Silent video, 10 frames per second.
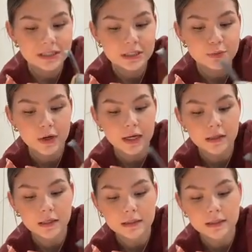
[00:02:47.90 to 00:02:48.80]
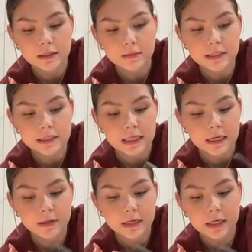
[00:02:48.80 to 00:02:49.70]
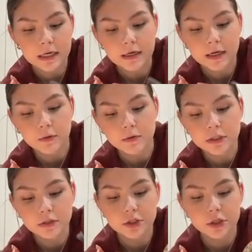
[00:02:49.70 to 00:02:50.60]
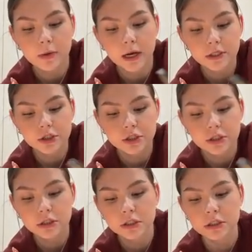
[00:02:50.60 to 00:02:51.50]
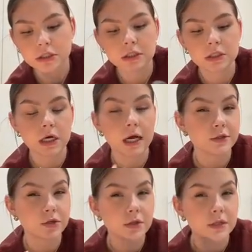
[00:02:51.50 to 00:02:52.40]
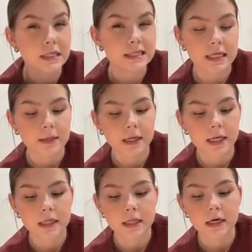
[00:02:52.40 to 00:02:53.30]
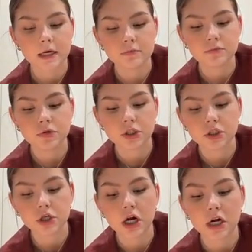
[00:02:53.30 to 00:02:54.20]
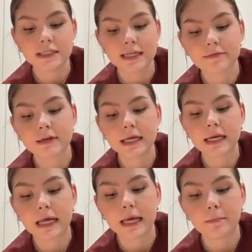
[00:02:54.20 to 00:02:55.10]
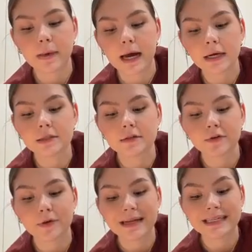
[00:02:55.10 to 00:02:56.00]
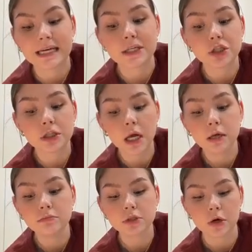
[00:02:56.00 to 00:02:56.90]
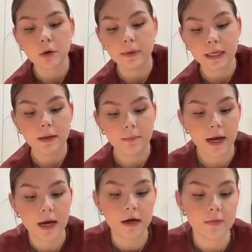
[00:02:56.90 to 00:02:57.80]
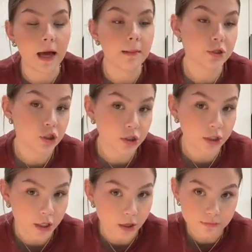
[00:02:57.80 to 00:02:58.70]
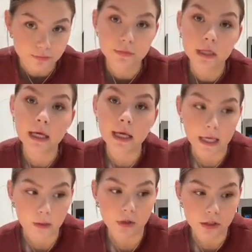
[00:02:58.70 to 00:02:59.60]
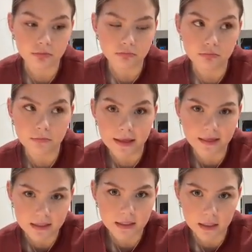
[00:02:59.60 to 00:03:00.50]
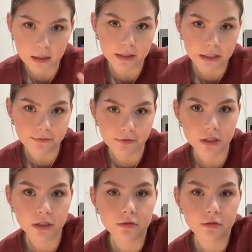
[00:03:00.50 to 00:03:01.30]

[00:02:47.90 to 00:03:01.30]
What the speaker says: sprinkle a little bit of cinnamon in here. I don't want to do too much. I also know that the cinnamon and the ginger are definitely gonna impact the fermentation time, so I'm gonna keep my eye on that, but just so you know, it's a little bit different.